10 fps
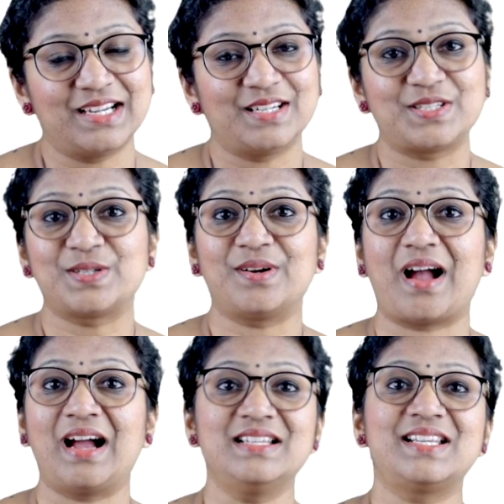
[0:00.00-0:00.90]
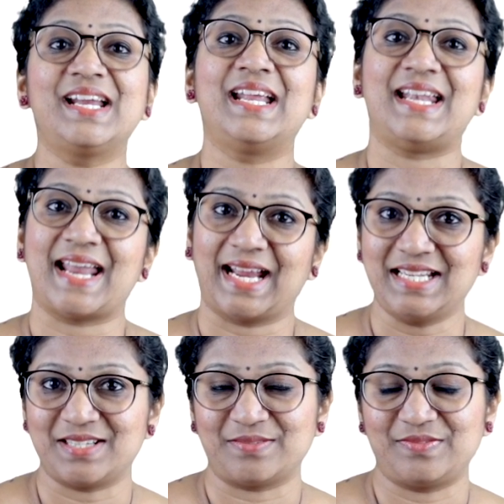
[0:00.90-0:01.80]
So answering in
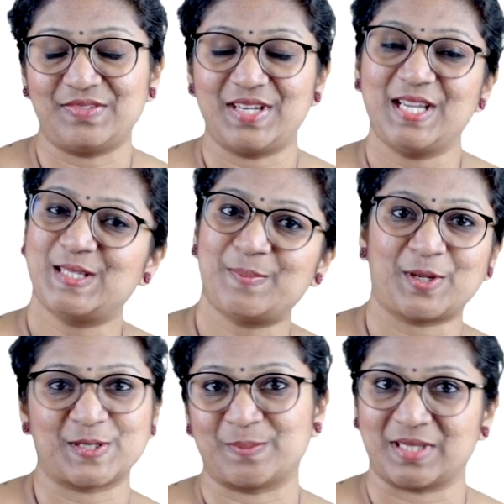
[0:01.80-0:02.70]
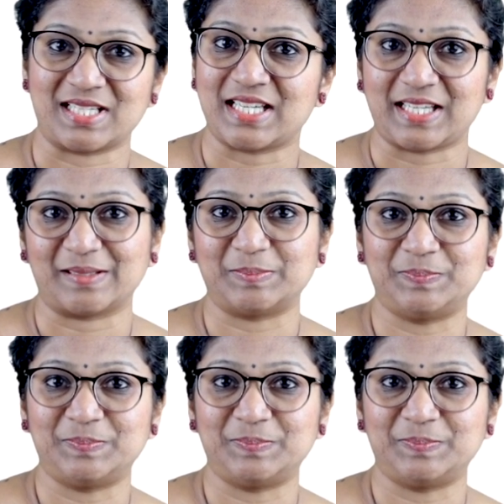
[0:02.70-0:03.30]
negative is a possibility here.